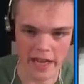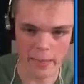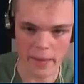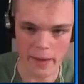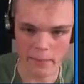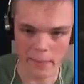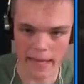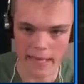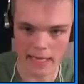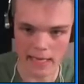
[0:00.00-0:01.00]
I made my
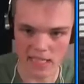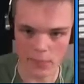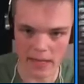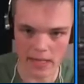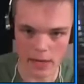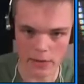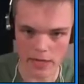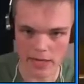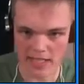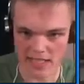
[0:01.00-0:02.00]
mic a little bit louder
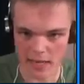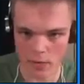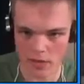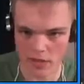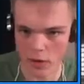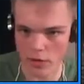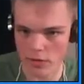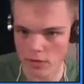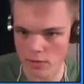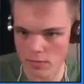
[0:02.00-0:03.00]
because I see it was not.
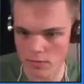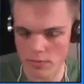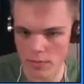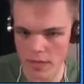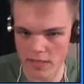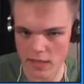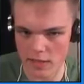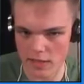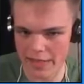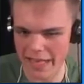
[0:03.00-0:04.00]
But it's
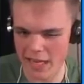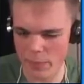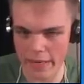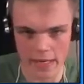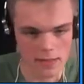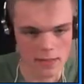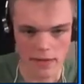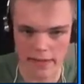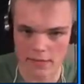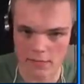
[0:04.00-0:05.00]
just a little bit. It's
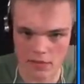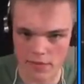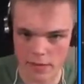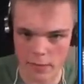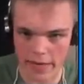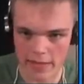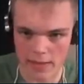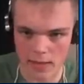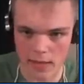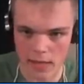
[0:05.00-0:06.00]
fine. It's fine the way it is.
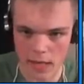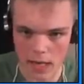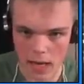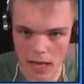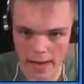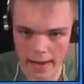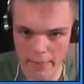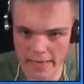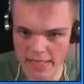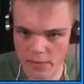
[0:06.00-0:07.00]

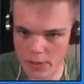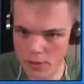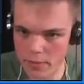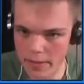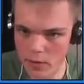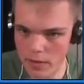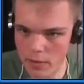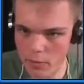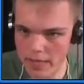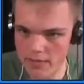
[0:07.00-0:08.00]
I'm guessing we shouldn't be going in
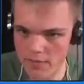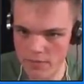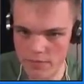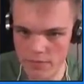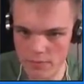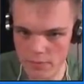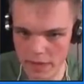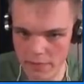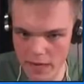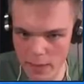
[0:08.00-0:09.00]
the ways of
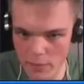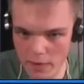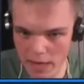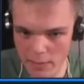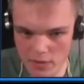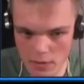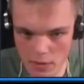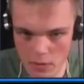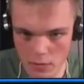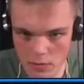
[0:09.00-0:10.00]
big flame and flames,
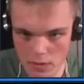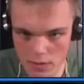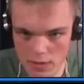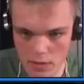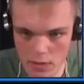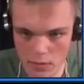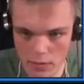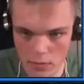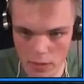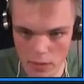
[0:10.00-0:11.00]
so just continue with
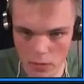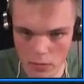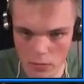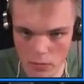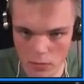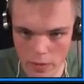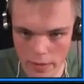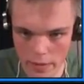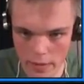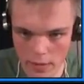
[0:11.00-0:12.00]
the road where
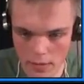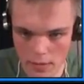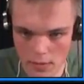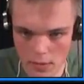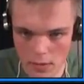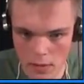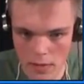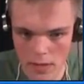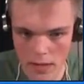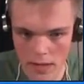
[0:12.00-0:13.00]
it is.
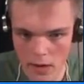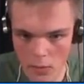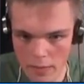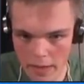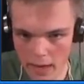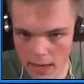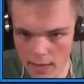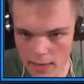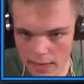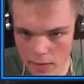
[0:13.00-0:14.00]
I hope the alien
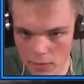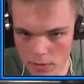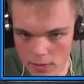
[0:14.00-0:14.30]
encounter